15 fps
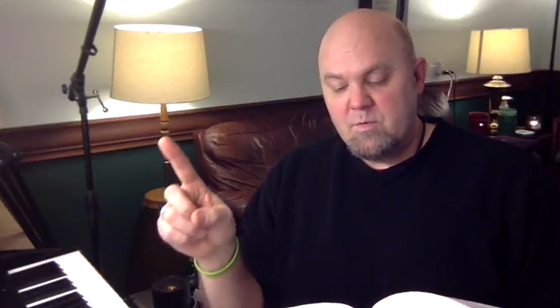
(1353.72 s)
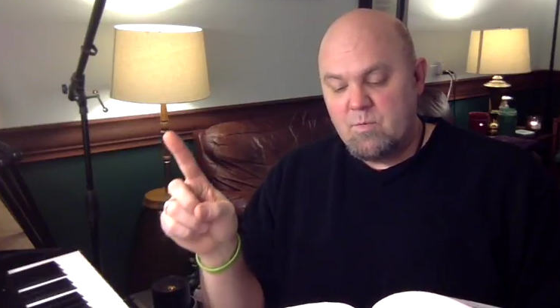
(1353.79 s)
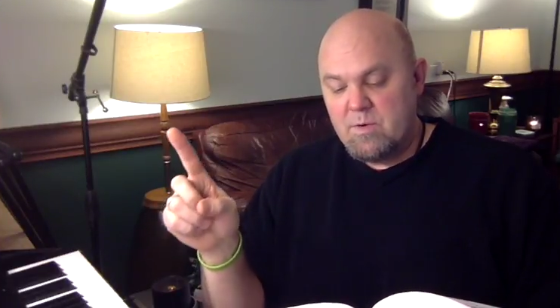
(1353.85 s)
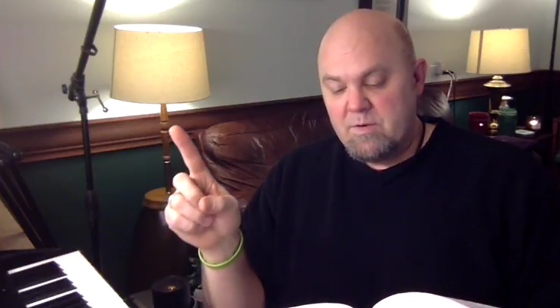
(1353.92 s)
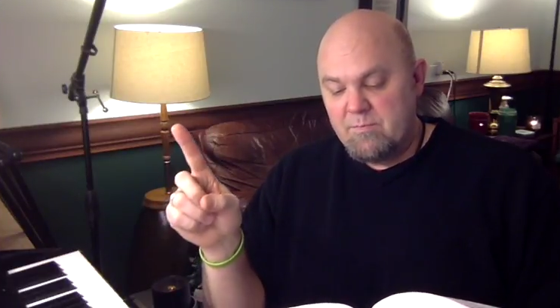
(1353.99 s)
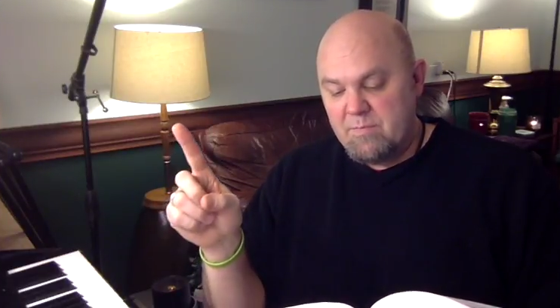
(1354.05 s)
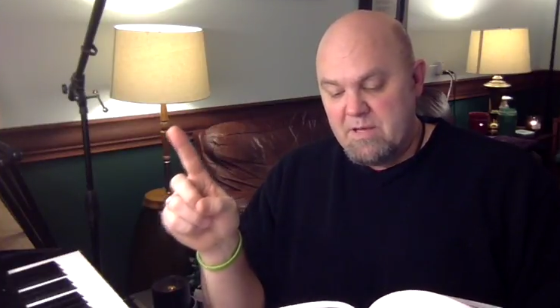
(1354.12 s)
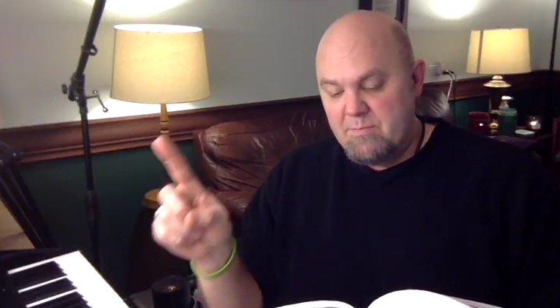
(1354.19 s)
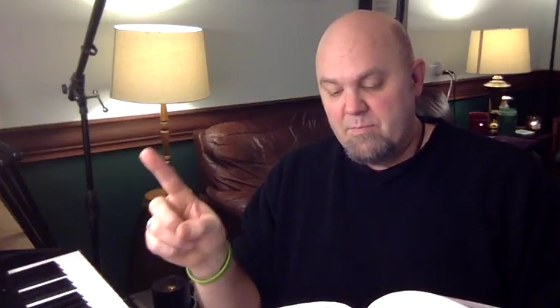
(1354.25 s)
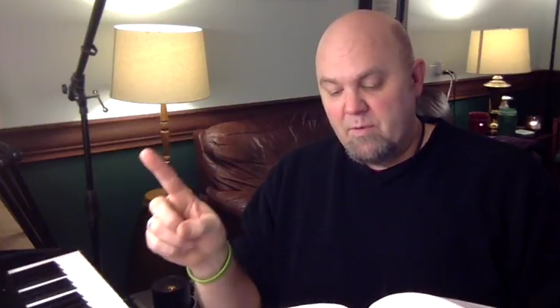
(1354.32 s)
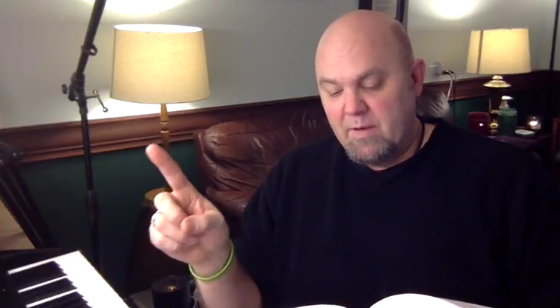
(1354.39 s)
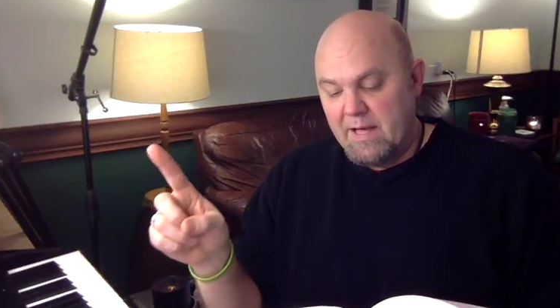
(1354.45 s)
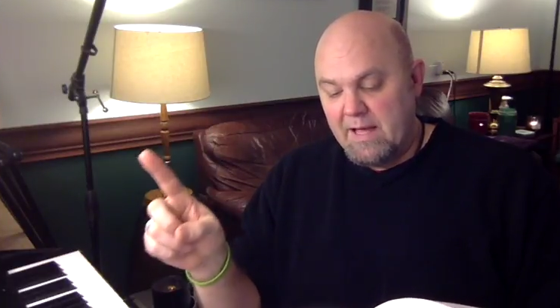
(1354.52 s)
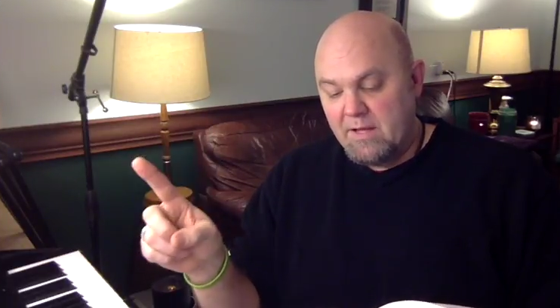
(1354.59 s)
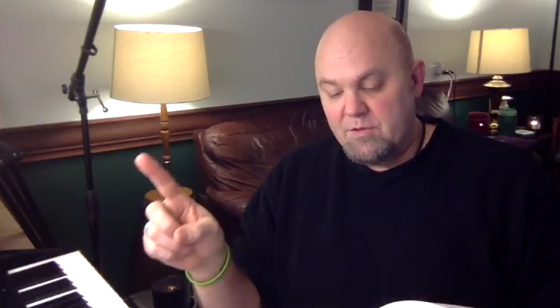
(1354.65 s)
when
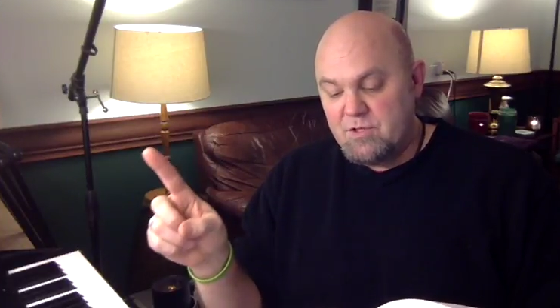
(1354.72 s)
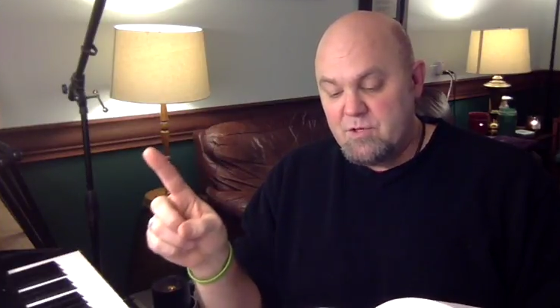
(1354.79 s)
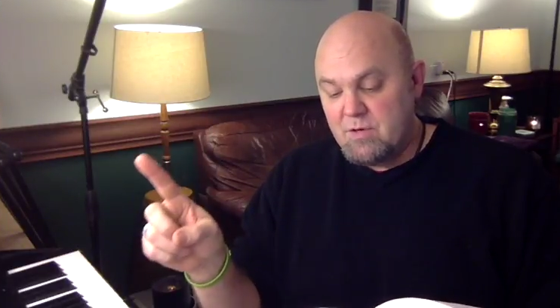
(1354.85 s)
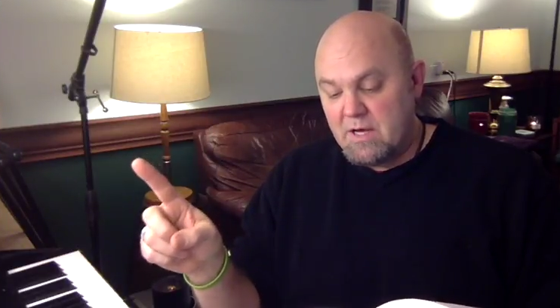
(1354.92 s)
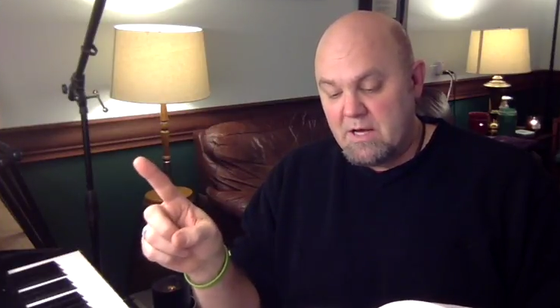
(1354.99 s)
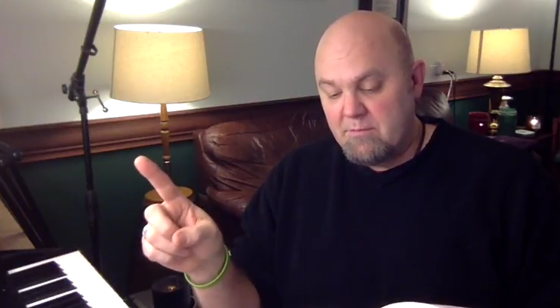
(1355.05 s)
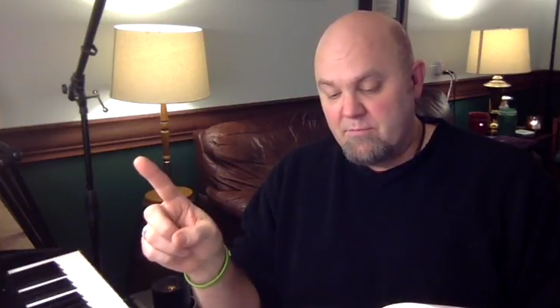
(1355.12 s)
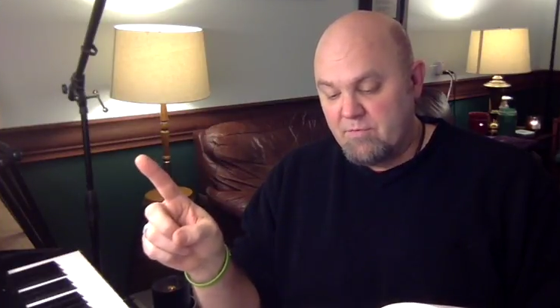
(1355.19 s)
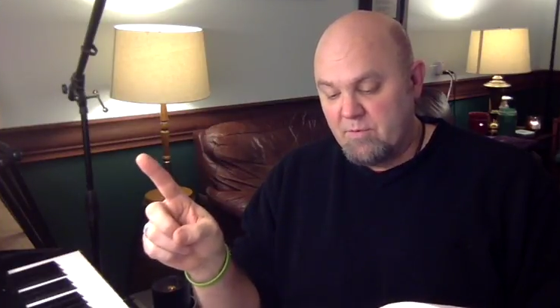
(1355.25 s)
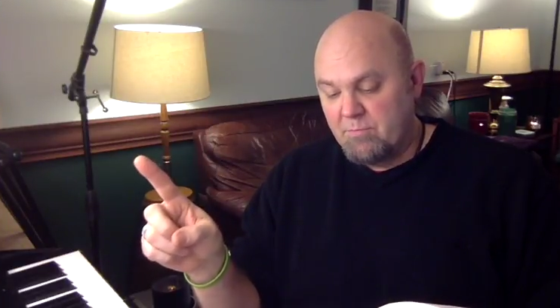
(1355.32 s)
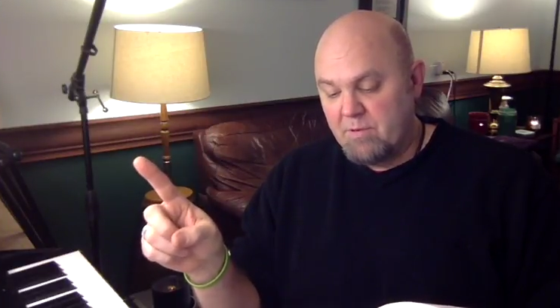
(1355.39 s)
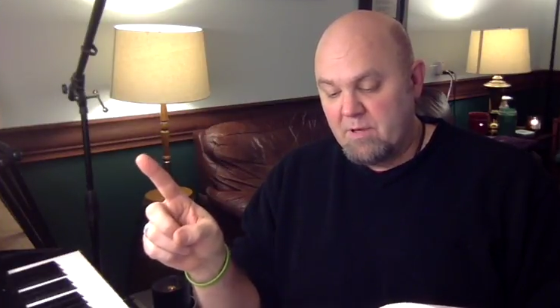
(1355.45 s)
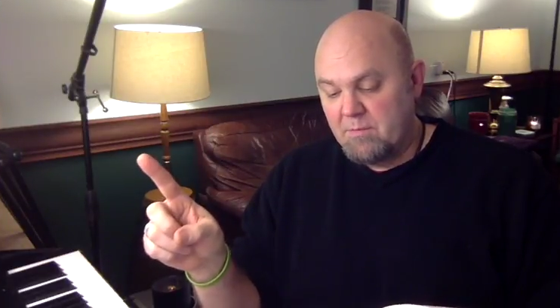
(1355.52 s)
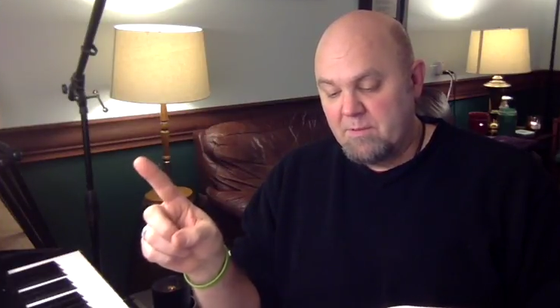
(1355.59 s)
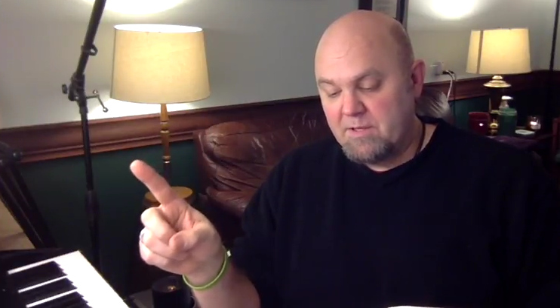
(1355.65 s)
people held you up for
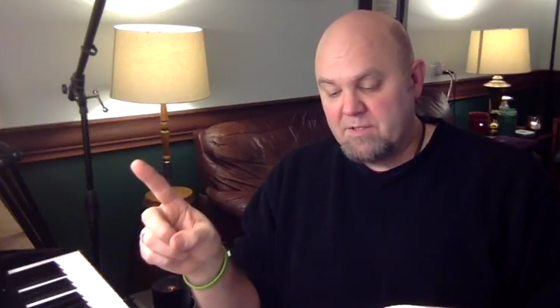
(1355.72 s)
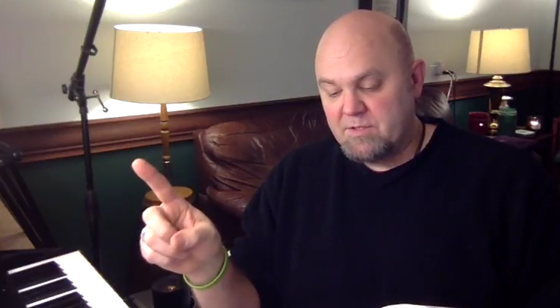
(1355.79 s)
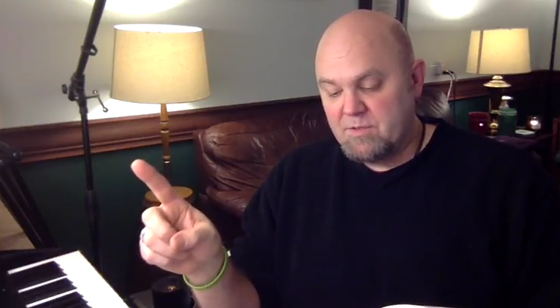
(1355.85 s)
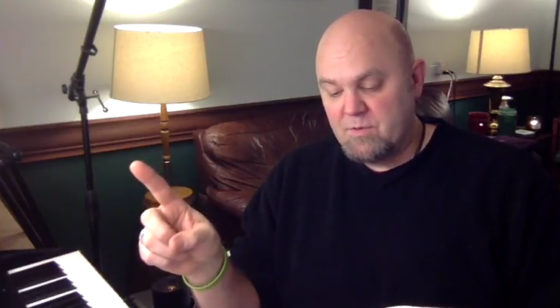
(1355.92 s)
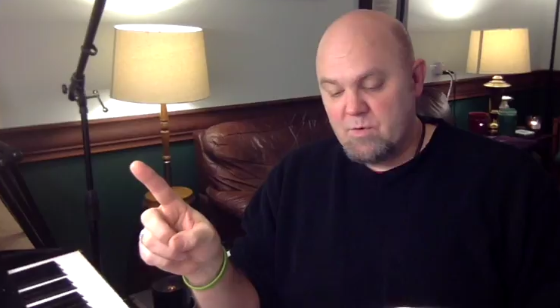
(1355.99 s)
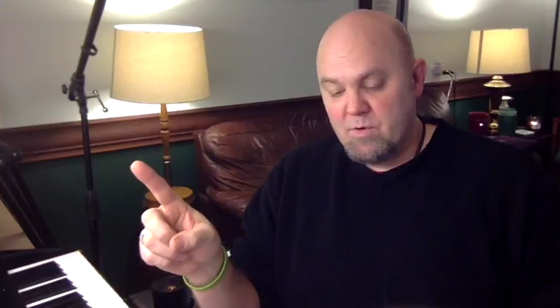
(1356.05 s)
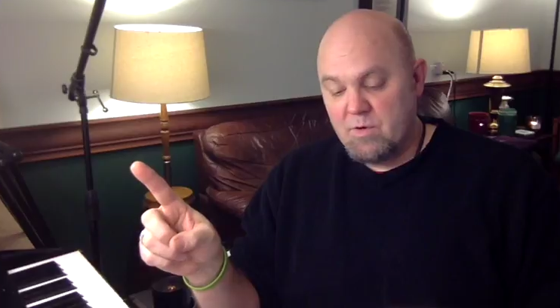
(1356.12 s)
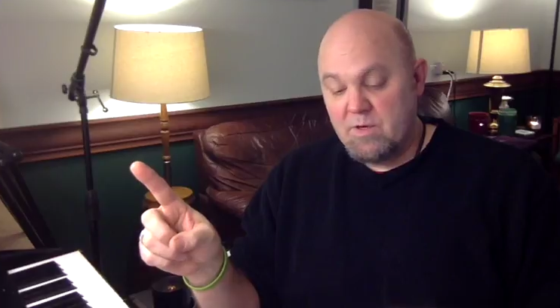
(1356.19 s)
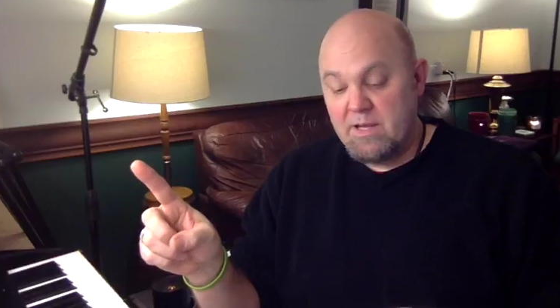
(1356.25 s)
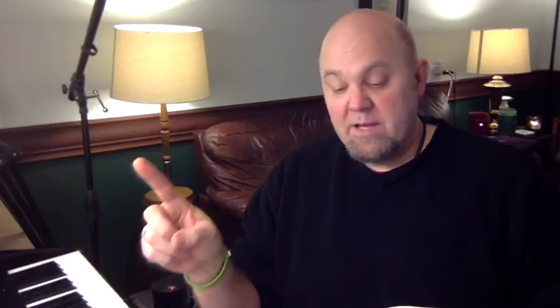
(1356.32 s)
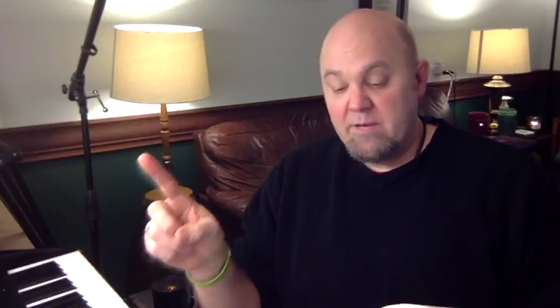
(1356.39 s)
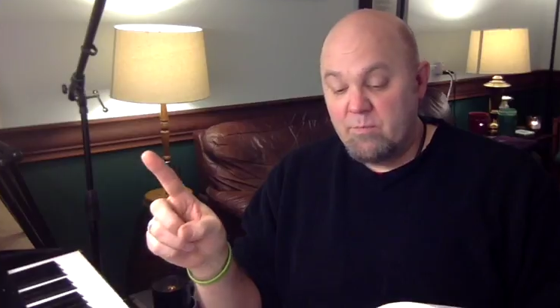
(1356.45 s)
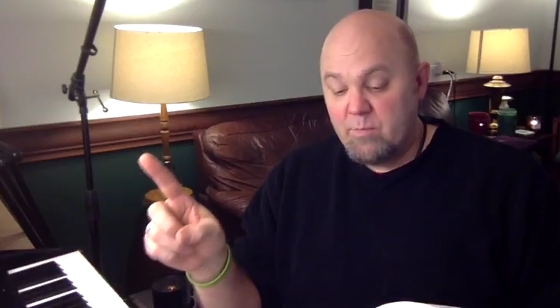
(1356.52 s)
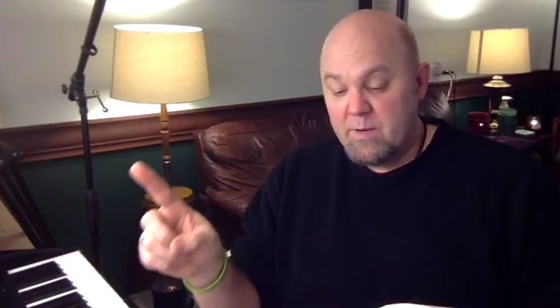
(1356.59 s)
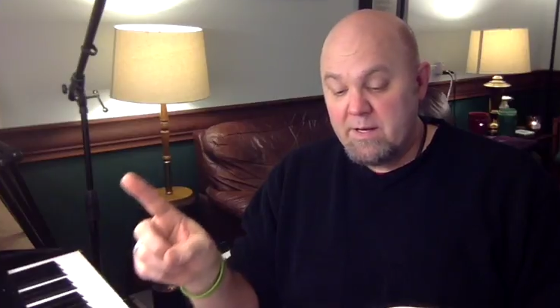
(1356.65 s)
public scorn
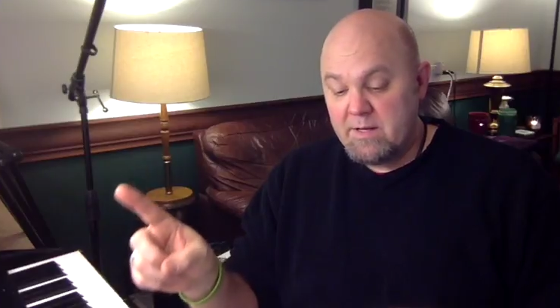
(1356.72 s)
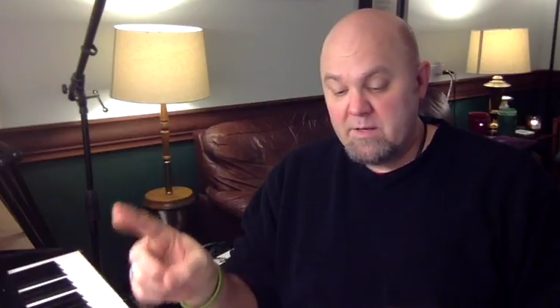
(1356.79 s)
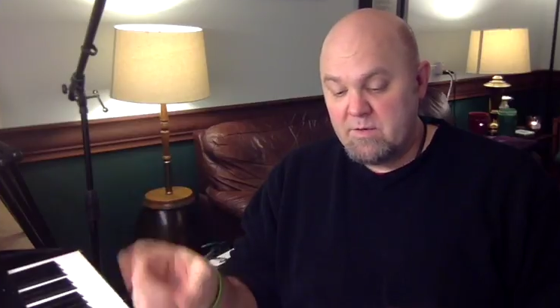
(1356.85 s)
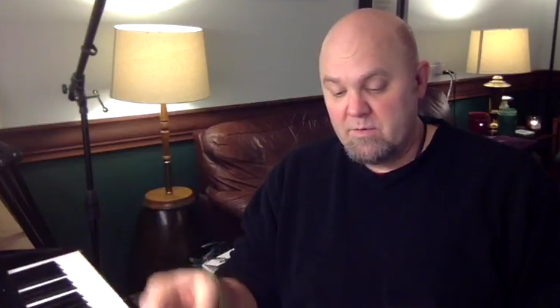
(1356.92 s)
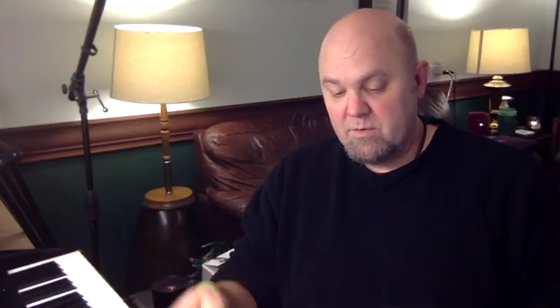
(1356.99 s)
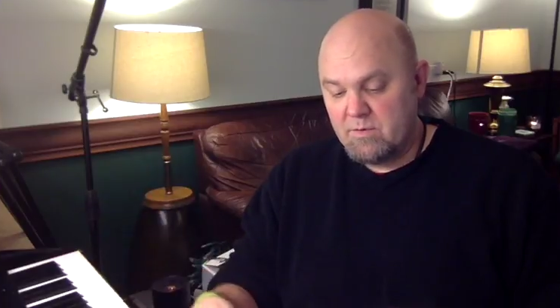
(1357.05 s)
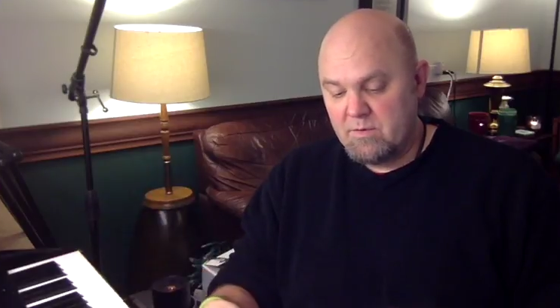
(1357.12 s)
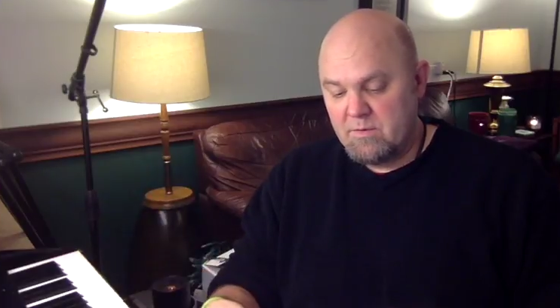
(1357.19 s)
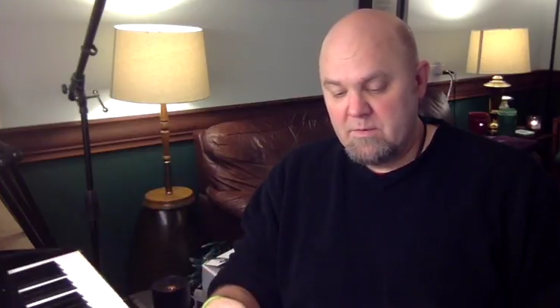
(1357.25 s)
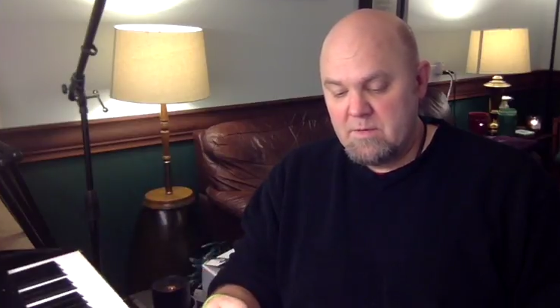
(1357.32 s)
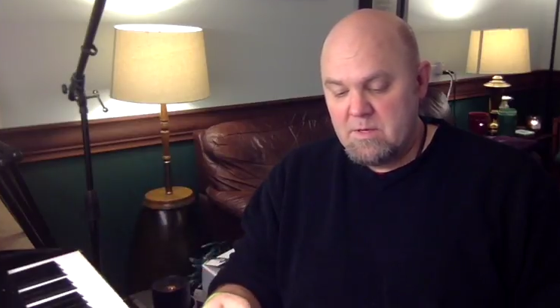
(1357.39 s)
and ridicule,